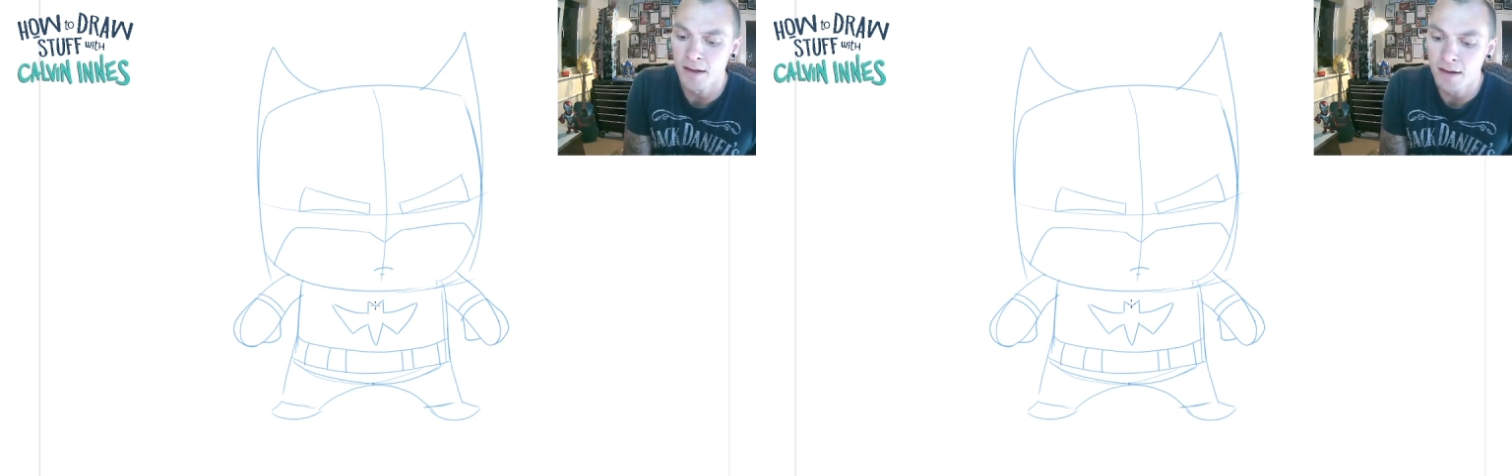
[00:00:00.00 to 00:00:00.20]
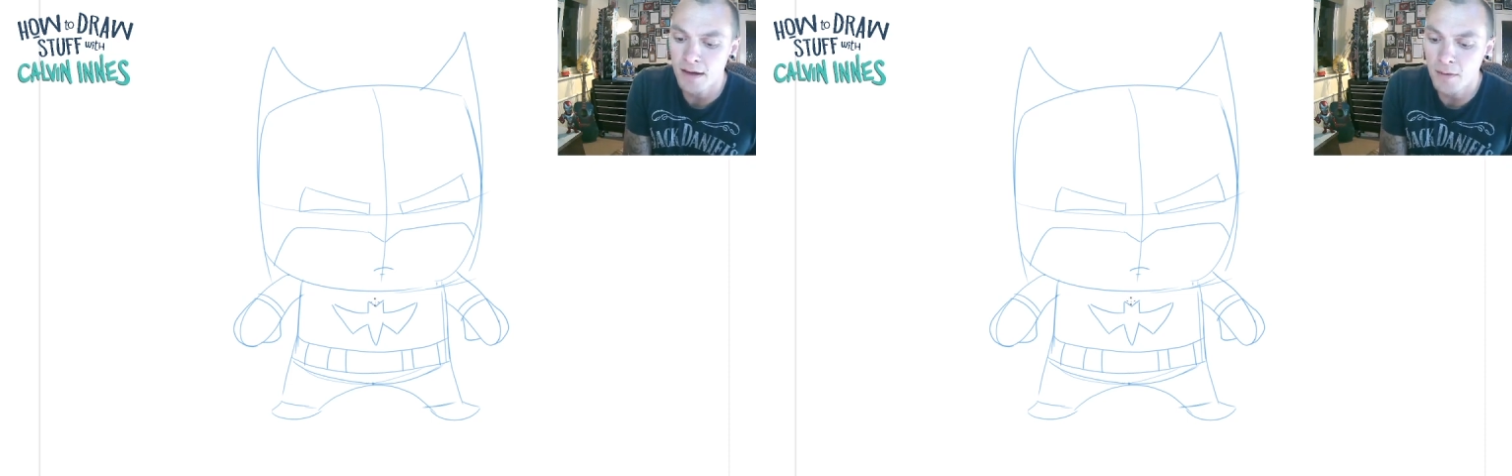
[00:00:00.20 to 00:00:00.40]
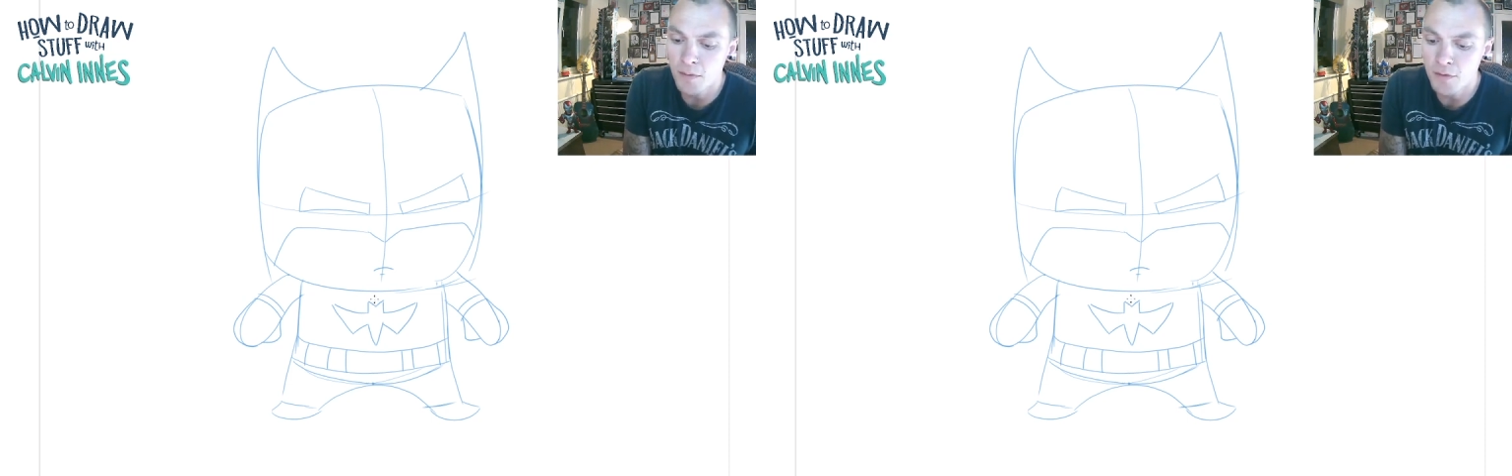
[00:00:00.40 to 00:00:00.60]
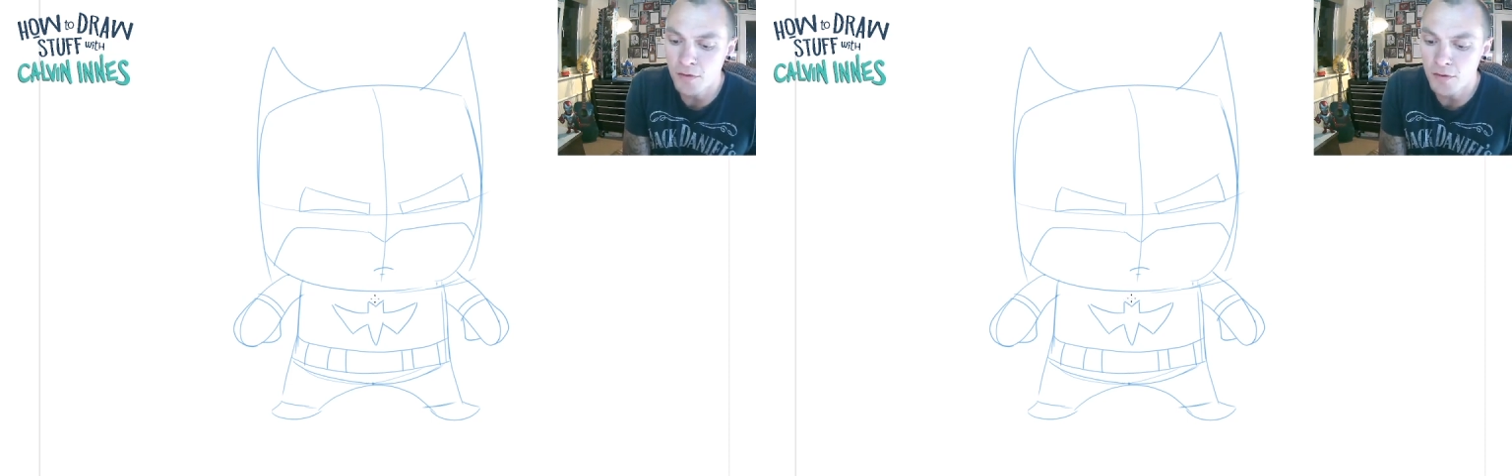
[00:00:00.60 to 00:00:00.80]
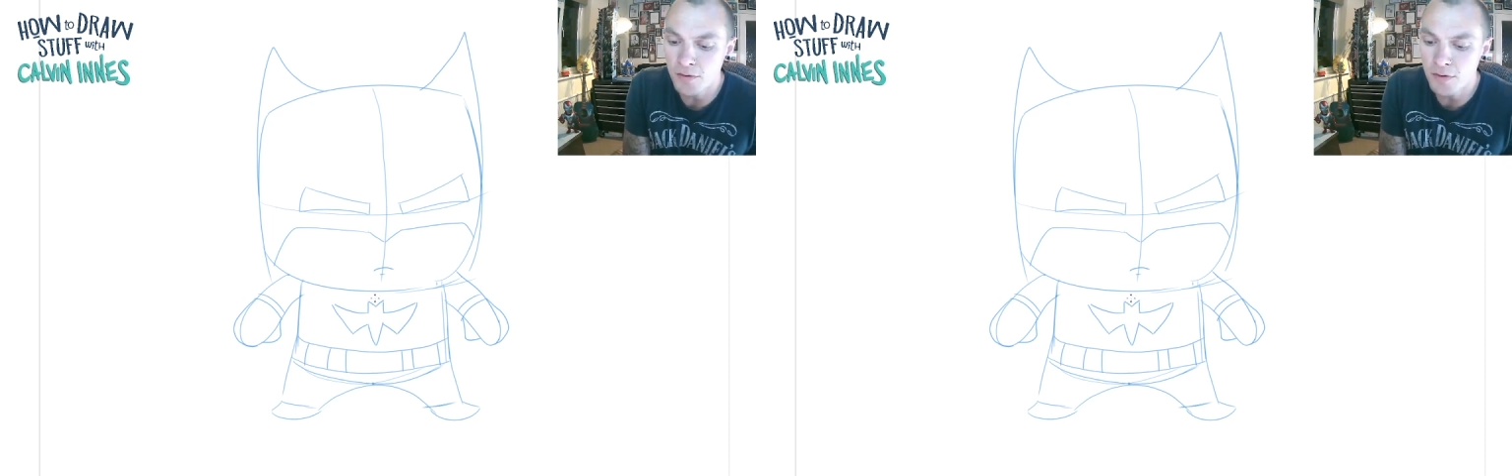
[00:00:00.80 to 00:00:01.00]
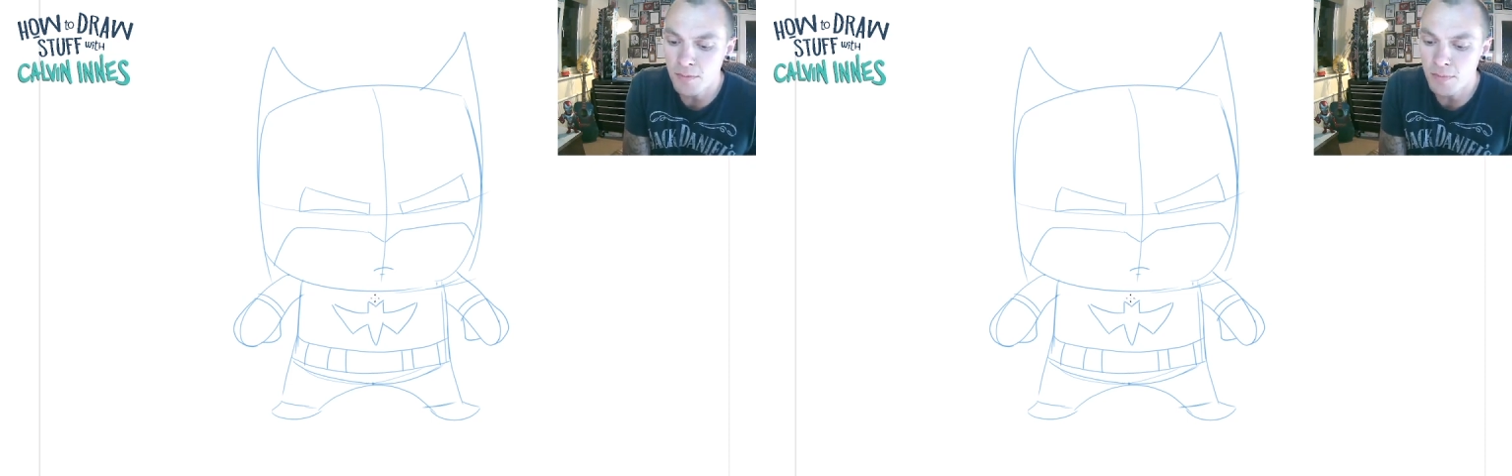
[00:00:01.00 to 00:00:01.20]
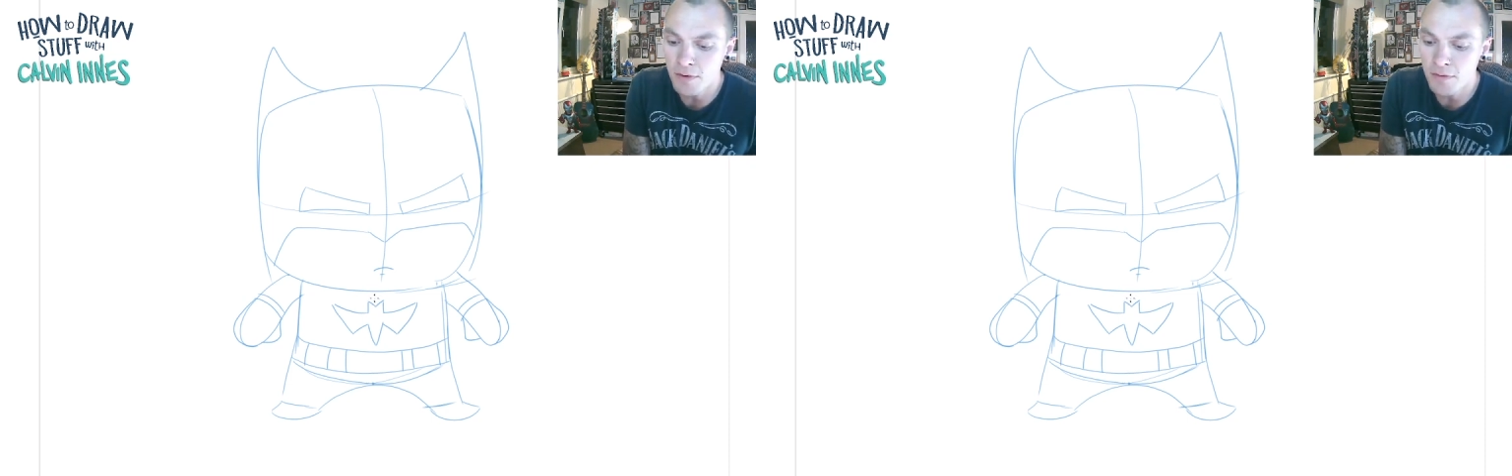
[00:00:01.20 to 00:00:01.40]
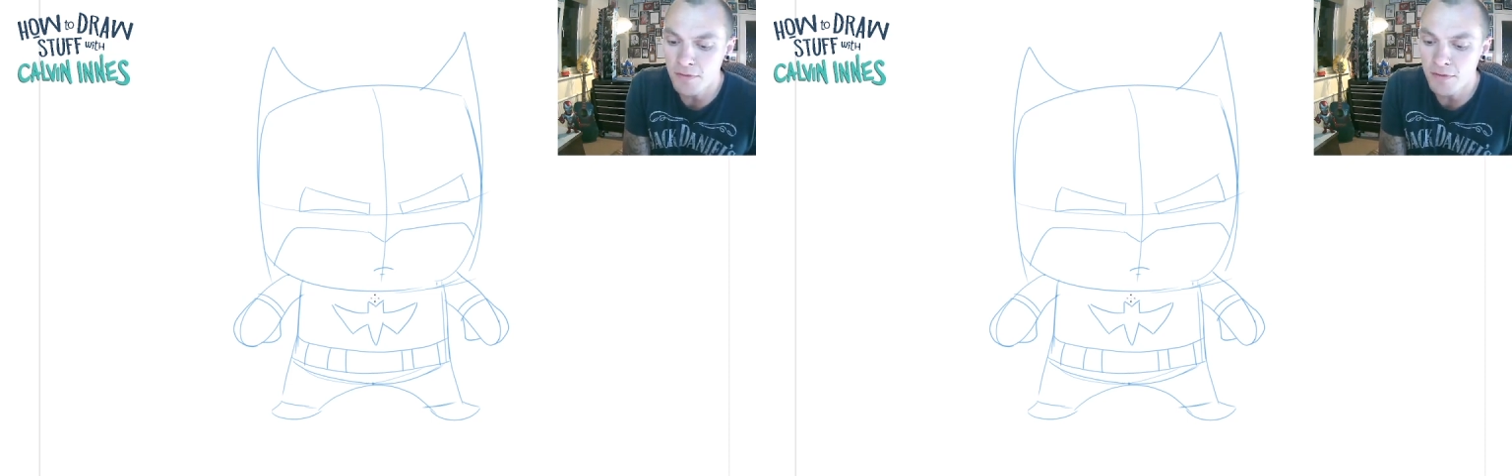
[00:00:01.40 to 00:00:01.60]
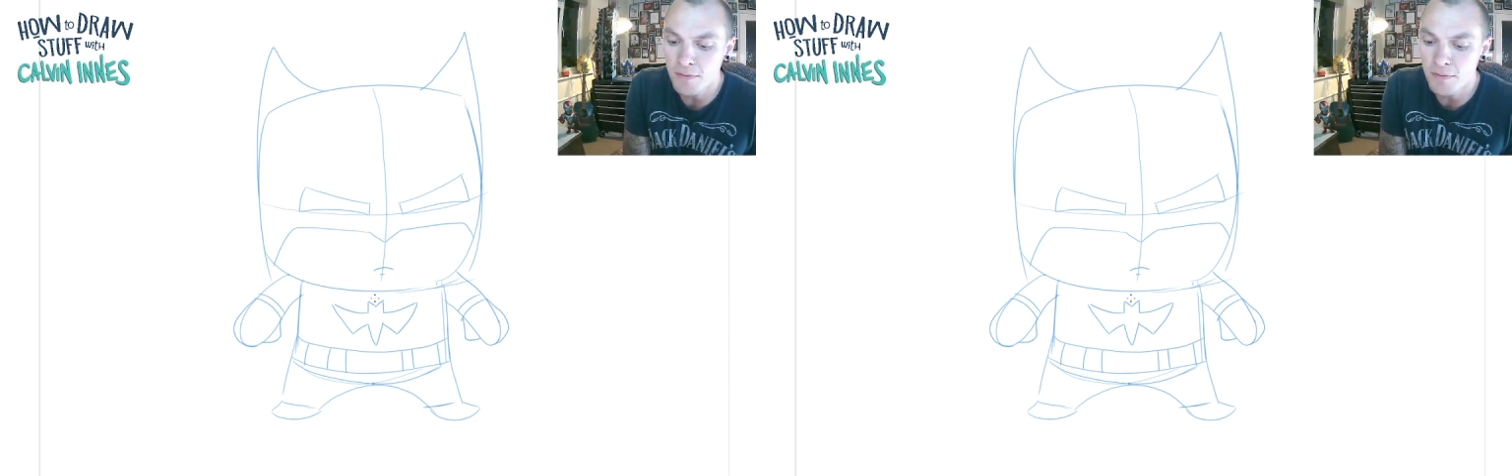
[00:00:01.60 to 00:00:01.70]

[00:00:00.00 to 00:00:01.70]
Now, just above